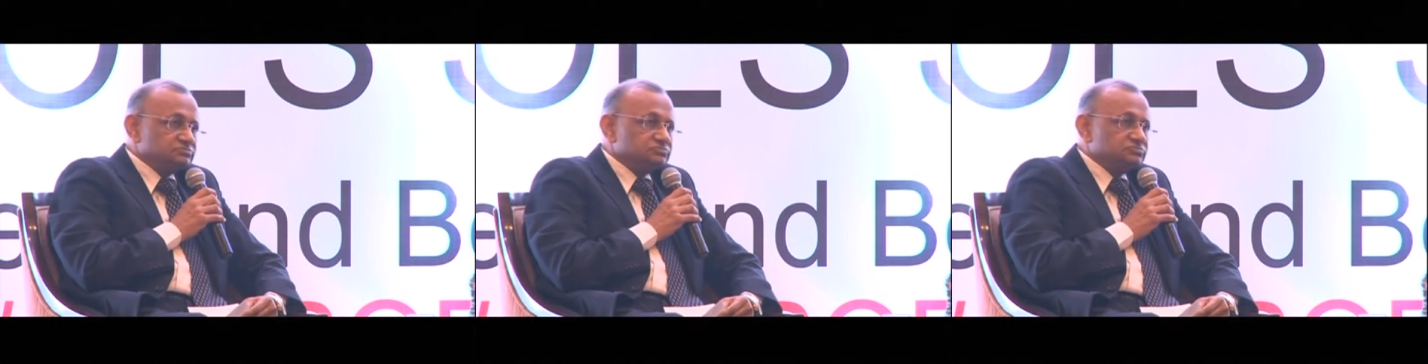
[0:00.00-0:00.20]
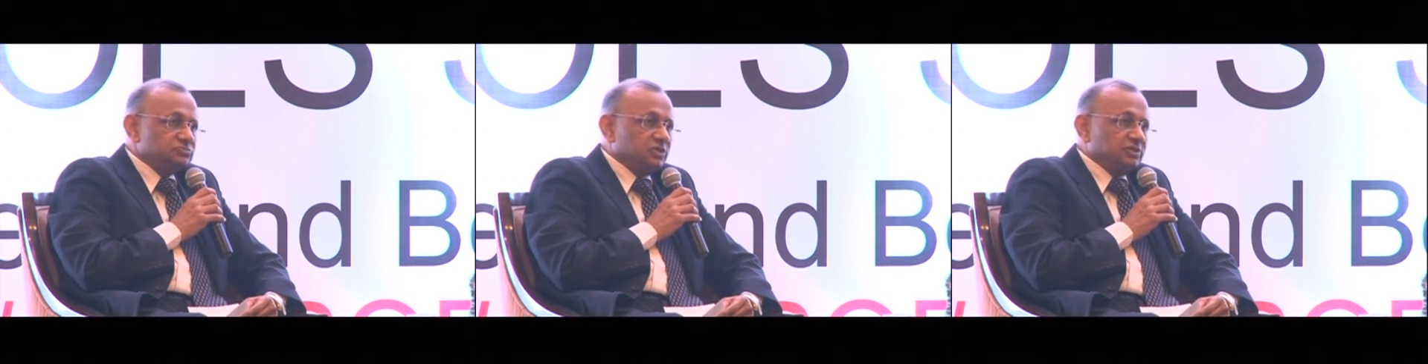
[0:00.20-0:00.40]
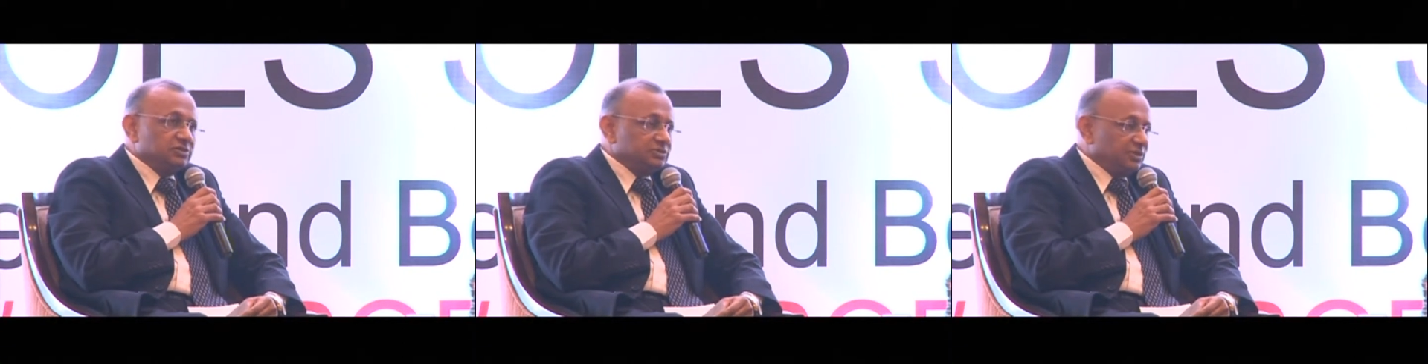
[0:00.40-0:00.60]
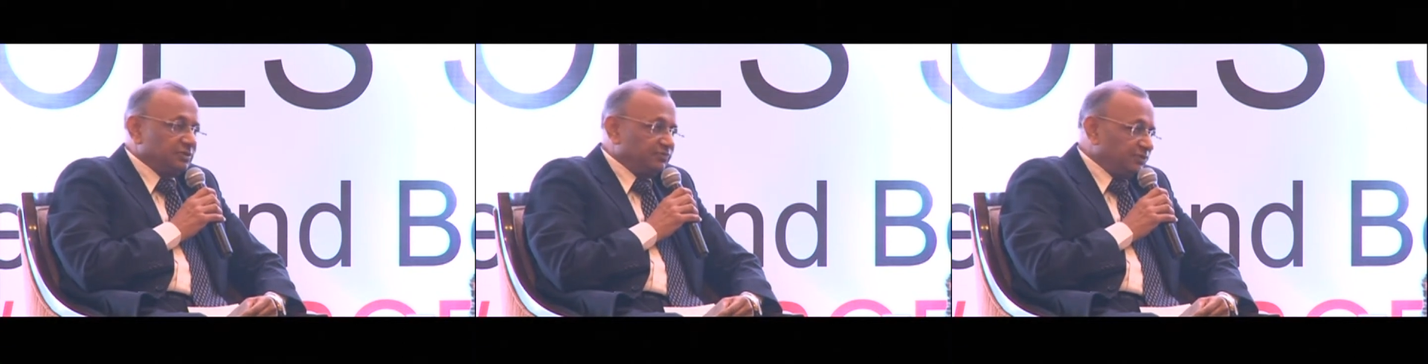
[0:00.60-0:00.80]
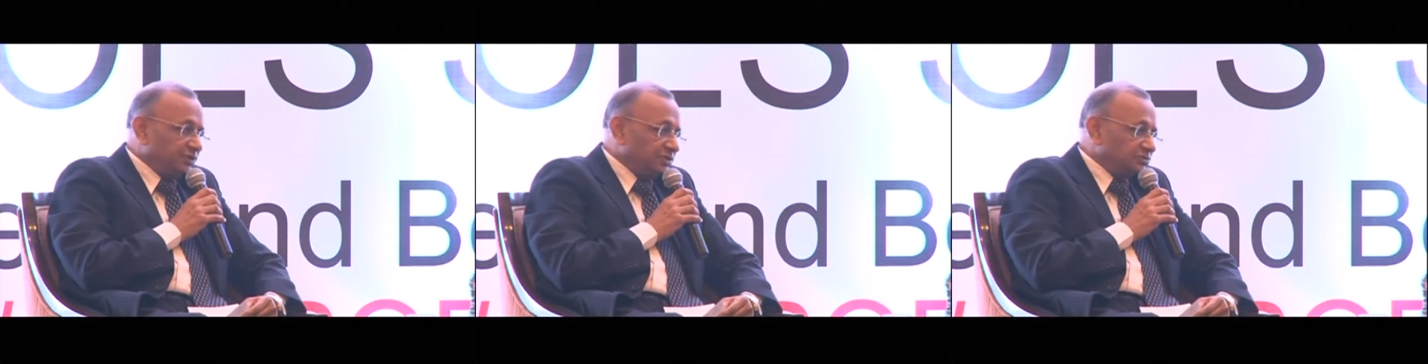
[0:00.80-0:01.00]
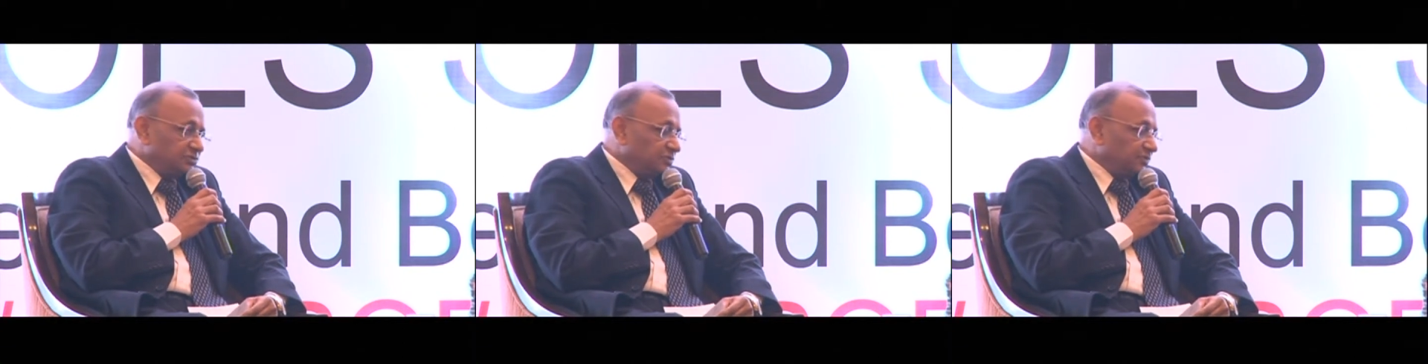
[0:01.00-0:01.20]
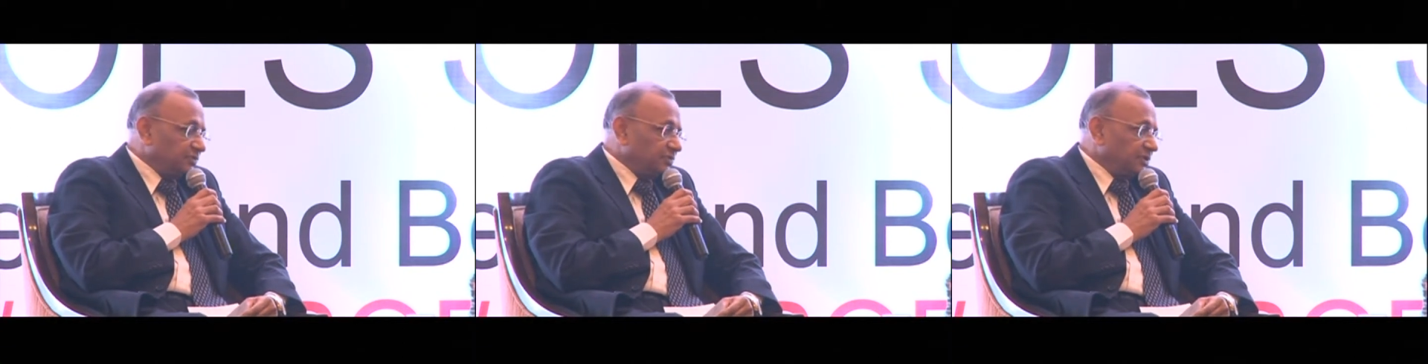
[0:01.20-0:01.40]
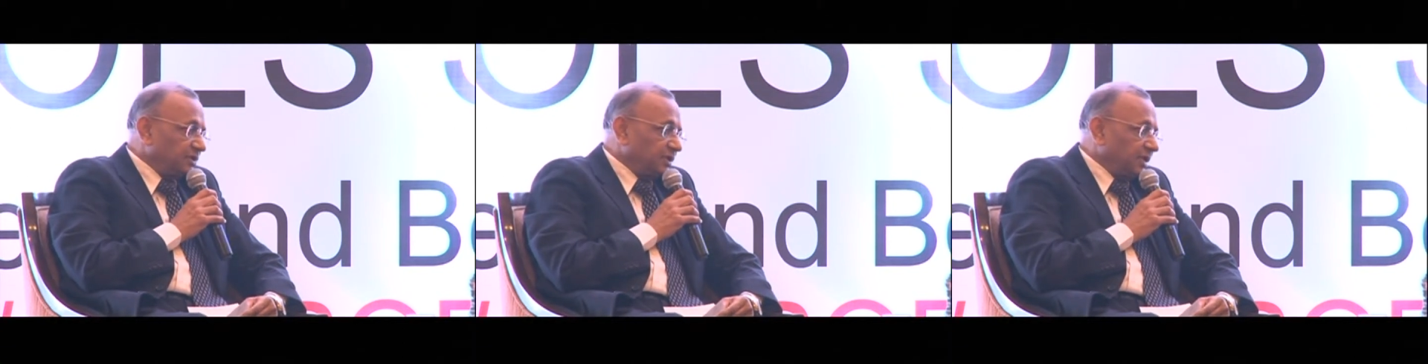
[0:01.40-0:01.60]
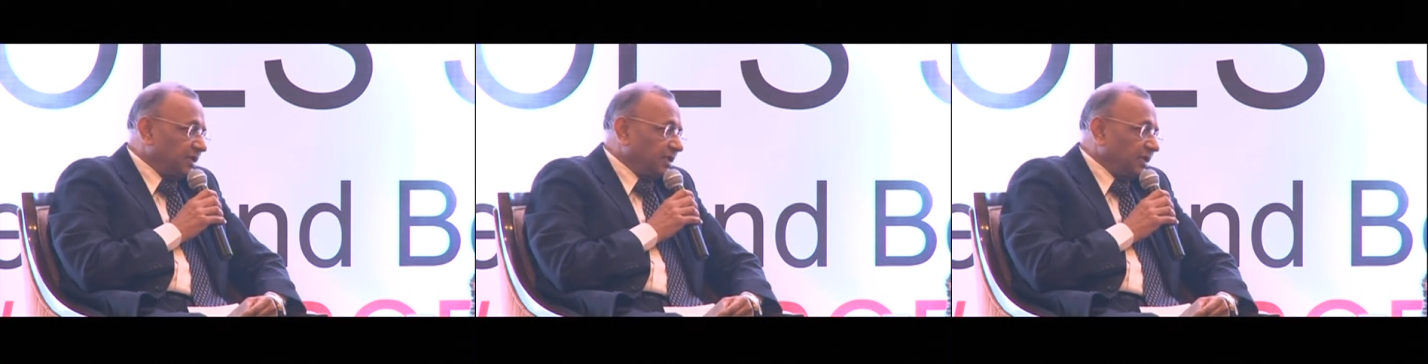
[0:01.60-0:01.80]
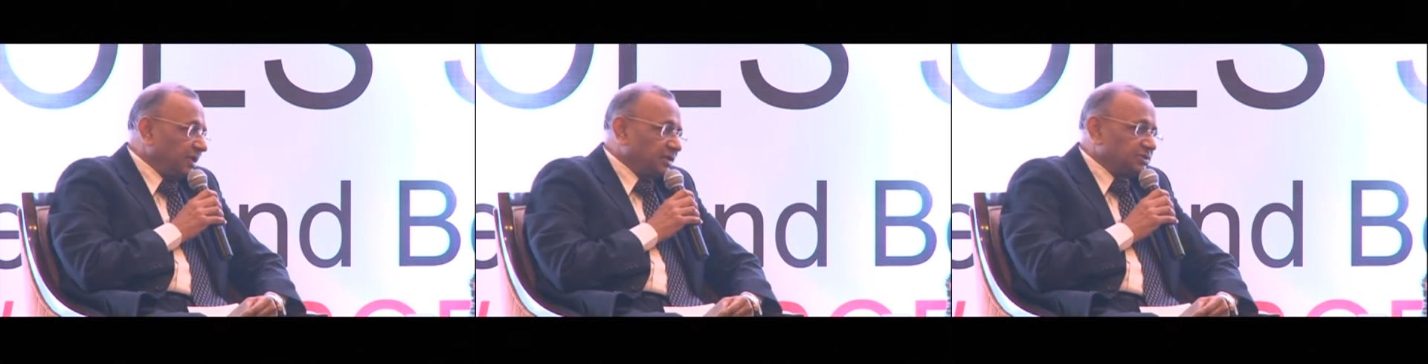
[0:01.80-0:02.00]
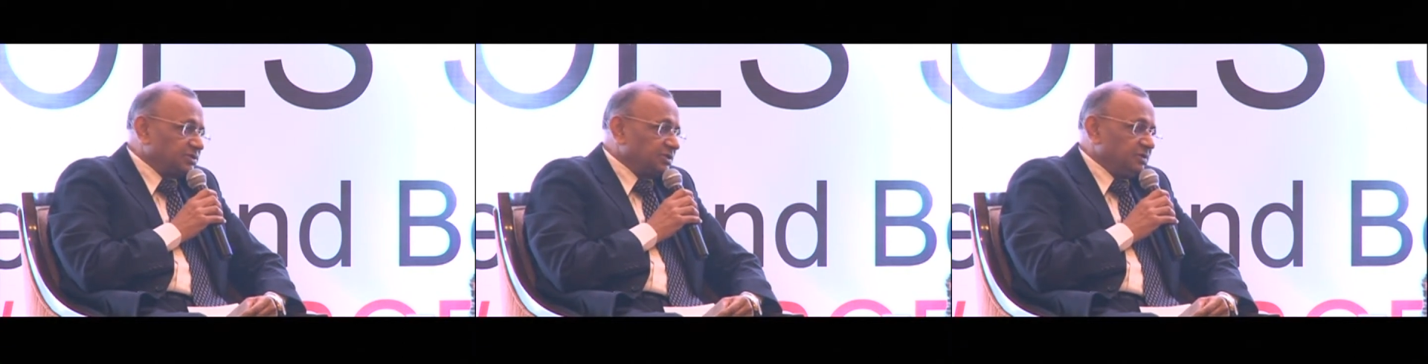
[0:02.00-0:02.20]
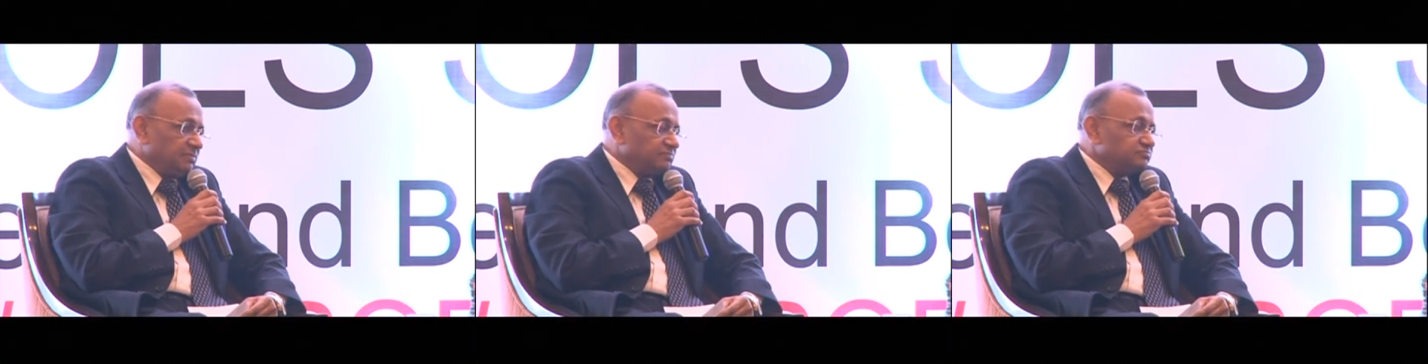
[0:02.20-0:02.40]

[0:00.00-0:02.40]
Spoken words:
their fields of action.